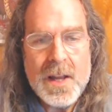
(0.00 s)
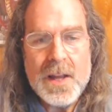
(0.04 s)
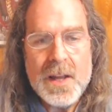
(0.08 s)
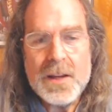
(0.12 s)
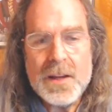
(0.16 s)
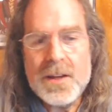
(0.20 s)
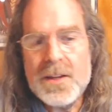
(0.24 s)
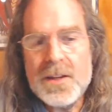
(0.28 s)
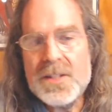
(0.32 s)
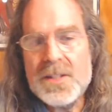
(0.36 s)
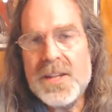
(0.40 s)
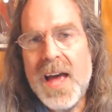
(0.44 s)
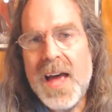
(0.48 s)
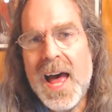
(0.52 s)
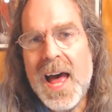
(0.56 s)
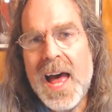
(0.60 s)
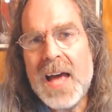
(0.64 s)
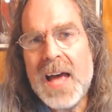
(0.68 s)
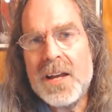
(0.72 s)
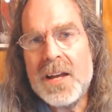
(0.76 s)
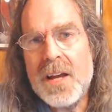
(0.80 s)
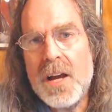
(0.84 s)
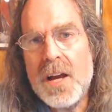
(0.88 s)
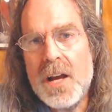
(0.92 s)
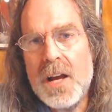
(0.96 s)
'cause I
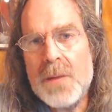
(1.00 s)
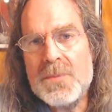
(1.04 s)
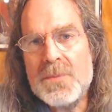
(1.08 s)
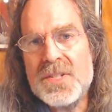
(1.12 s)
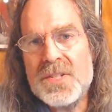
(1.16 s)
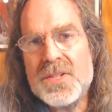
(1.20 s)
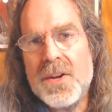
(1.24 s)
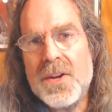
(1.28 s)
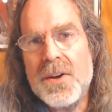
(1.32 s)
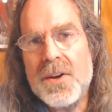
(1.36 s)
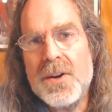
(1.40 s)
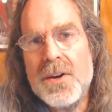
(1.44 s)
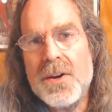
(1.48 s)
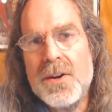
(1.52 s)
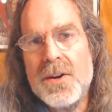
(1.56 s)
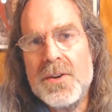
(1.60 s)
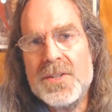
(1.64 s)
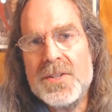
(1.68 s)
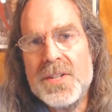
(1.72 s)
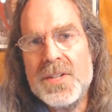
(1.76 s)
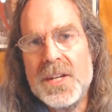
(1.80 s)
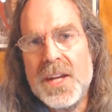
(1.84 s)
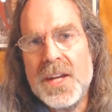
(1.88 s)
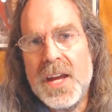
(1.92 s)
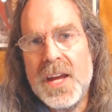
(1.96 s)
come so
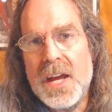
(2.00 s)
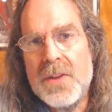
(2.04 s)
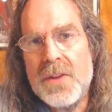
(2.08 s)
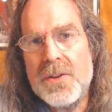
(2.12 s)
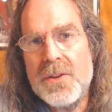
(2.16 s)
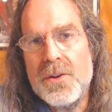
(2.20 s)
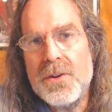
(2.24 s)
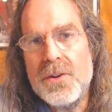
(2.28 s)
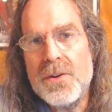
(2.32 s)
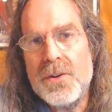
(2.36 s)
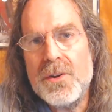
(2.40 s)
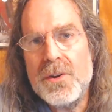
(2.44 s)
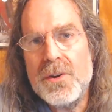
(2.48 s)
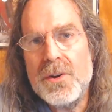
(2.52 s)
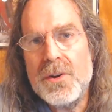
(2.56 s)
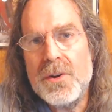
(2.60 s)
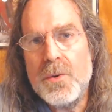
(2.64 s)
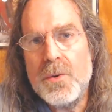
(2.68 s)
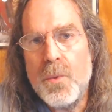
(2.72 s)
together